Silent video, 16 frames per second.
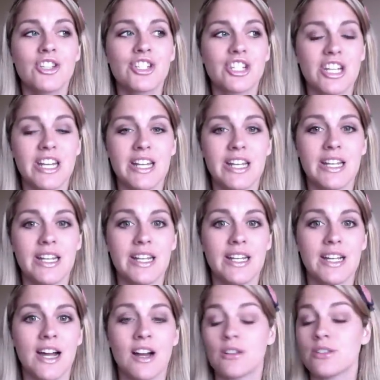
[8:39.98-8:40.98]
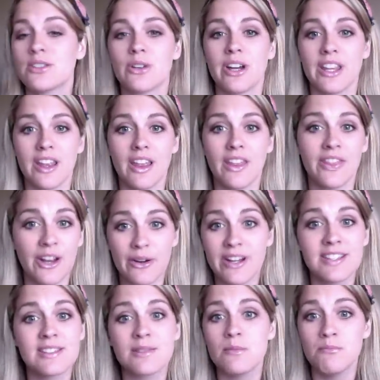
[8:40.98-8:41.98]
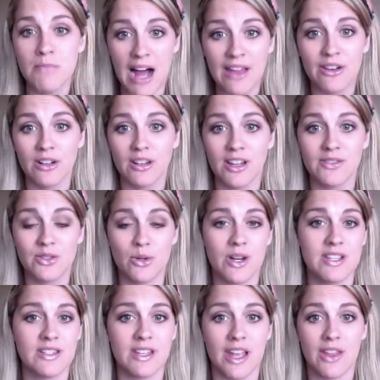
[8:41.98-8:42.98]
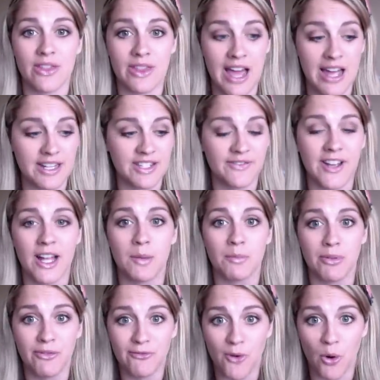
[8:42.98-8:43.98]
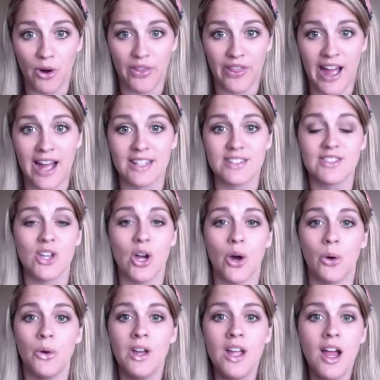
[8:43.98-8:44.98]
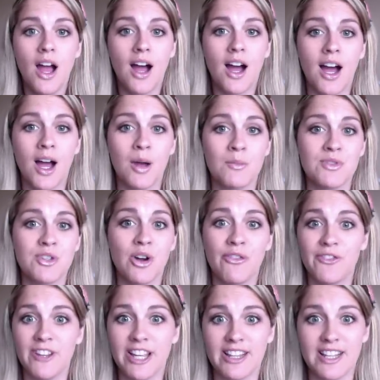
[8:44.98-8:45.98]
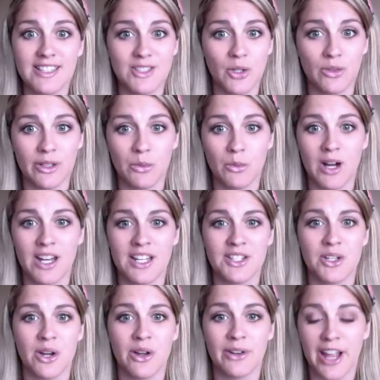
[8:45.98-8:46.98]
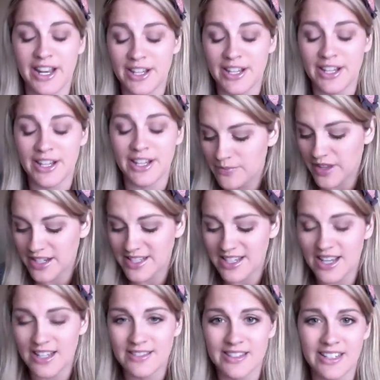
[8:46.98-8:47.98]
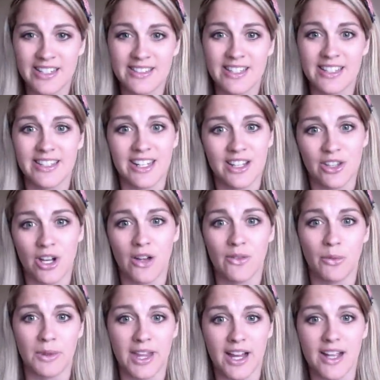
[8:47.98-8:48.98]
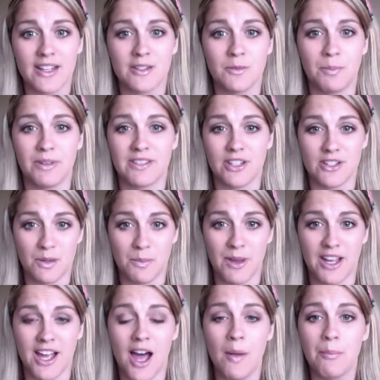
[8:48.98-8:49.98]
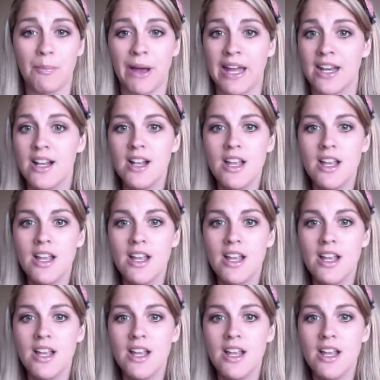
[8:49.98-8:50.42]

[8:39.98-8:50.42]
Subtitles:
There is other love stories that develop before that. So don't feel like that's the only one, it is at the end of the novel when that kind of starts to pick up, but